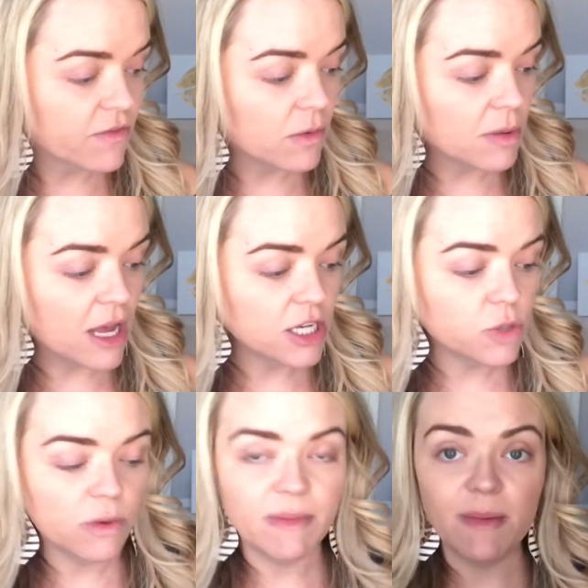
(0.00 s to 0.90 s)
for
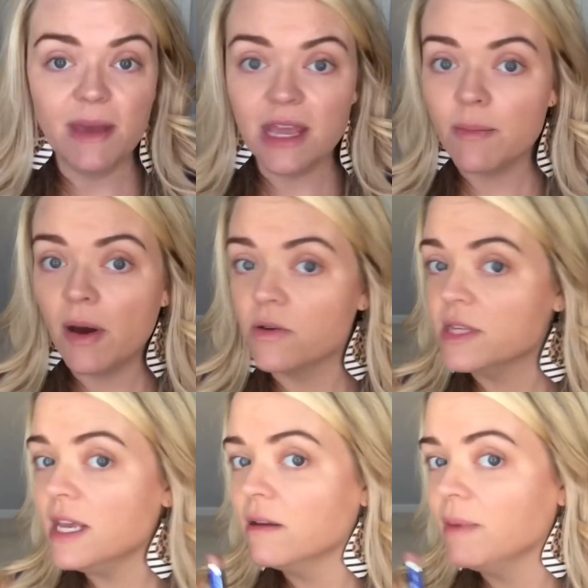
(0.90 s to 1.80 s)
blush would be Pink
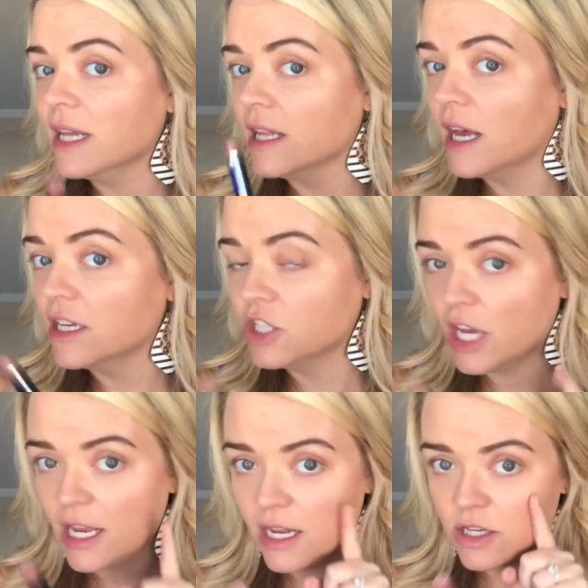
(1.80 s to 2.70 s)
Posy. It'd be a
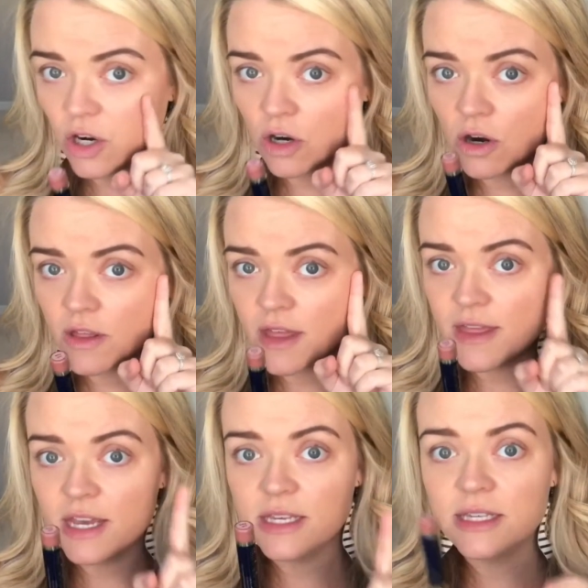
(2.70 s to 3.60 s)
shade darker than
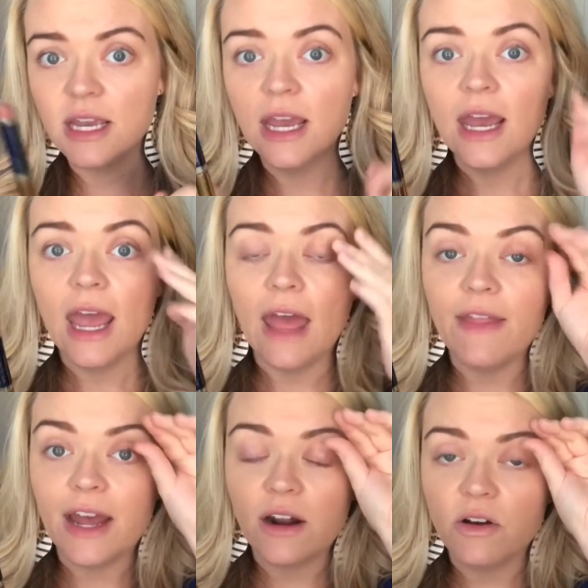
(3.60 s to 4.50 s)
this, and
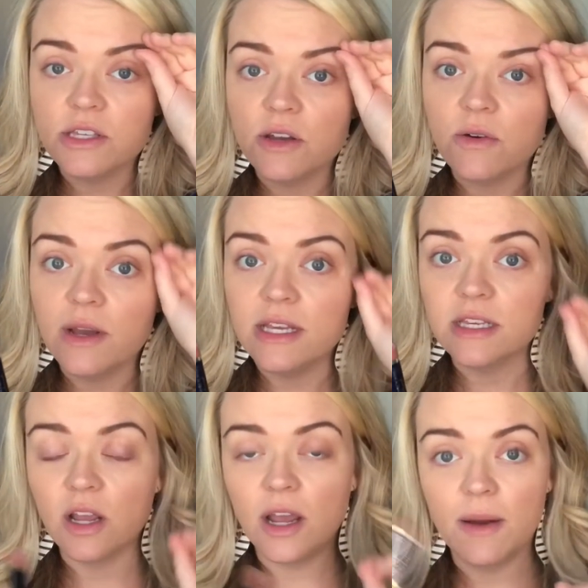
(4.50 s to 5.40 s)
that also is
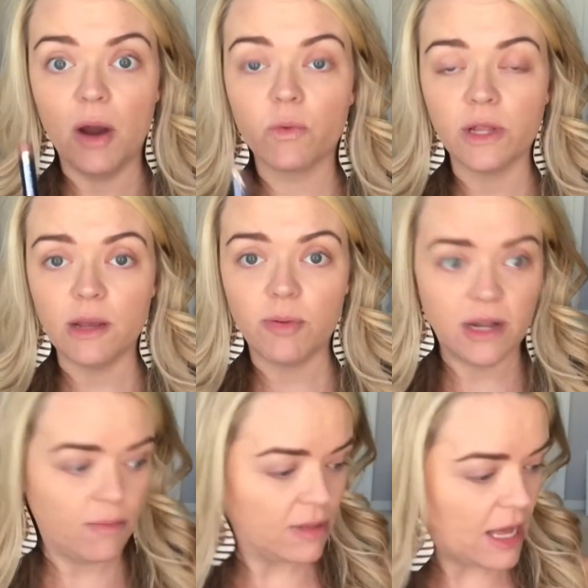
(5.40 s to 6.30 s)
a really
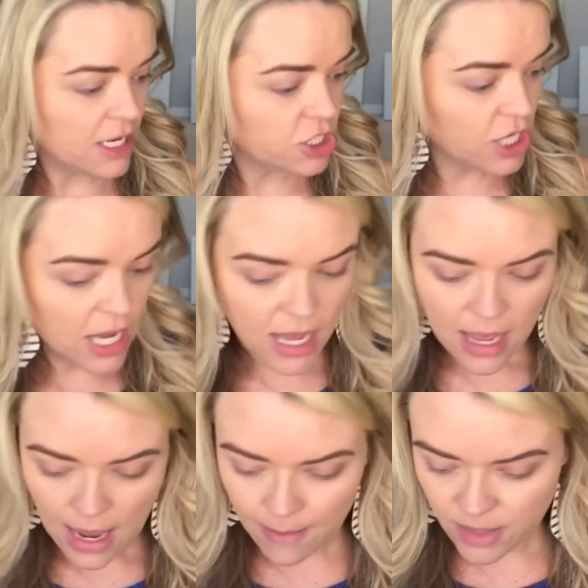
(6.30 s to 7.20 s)
pretty blush.
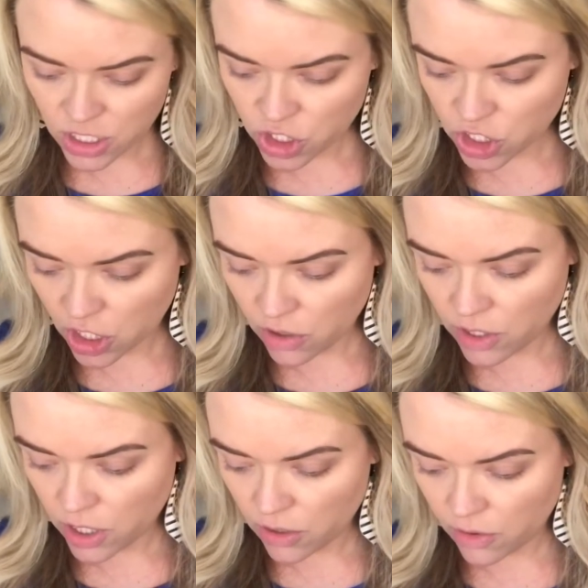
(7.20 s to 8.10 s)
I'm gonna show
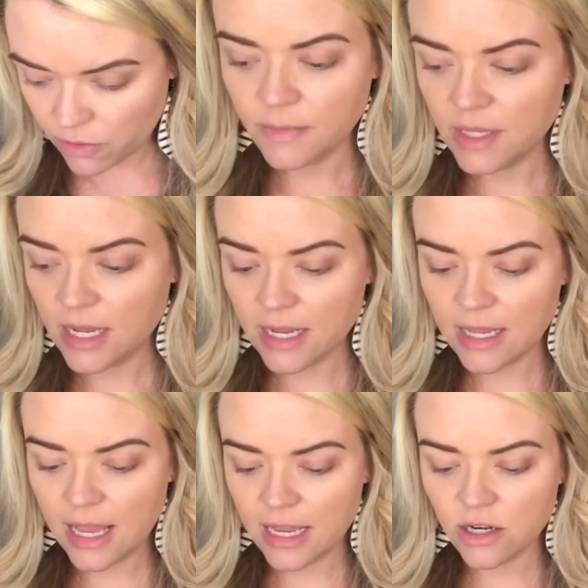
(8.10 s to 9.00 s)
you
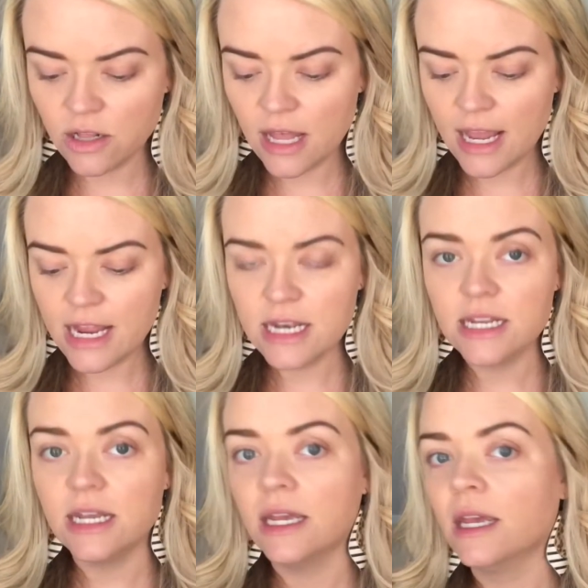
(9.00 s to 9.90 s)
Candlelight.
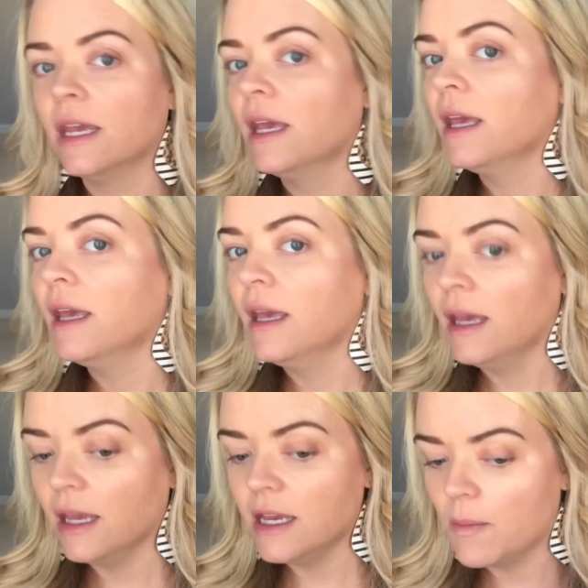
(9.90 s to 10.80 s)

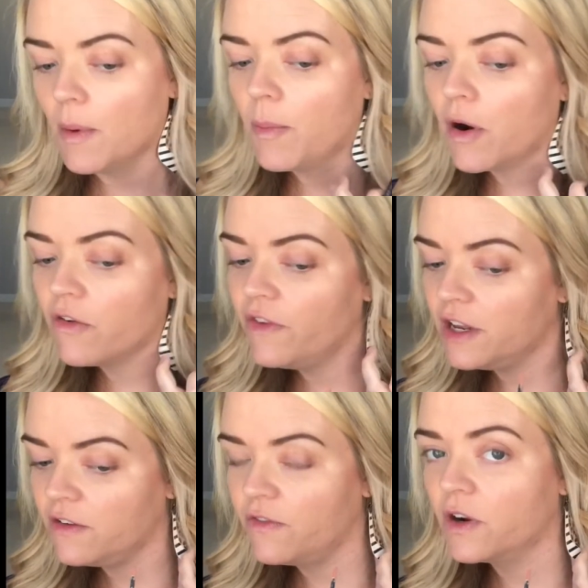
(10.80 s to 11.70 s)
It's
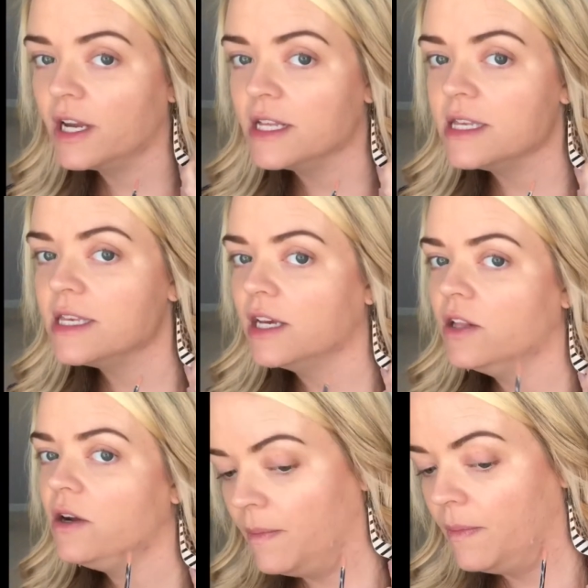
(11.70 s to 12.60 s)
perfect for
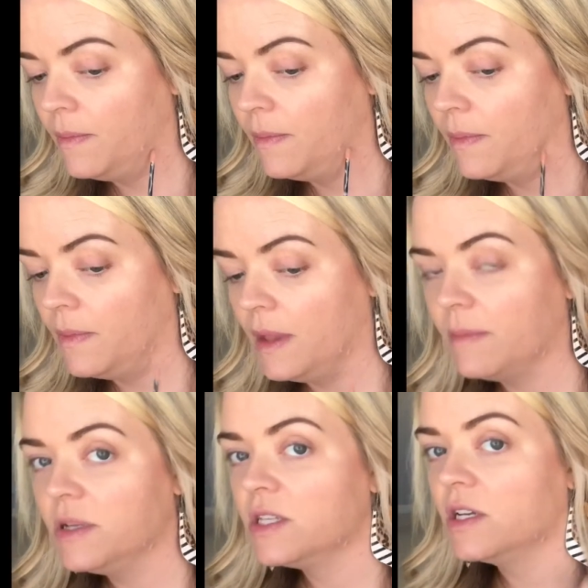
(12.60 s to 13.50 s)
concealer.
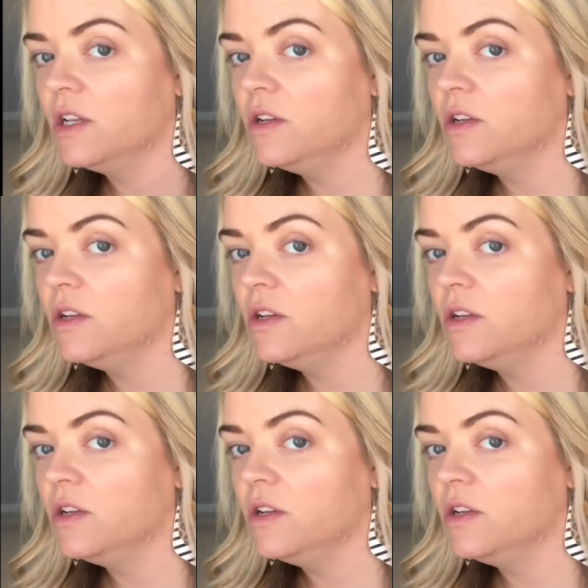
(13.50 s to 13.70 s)
I'm just going to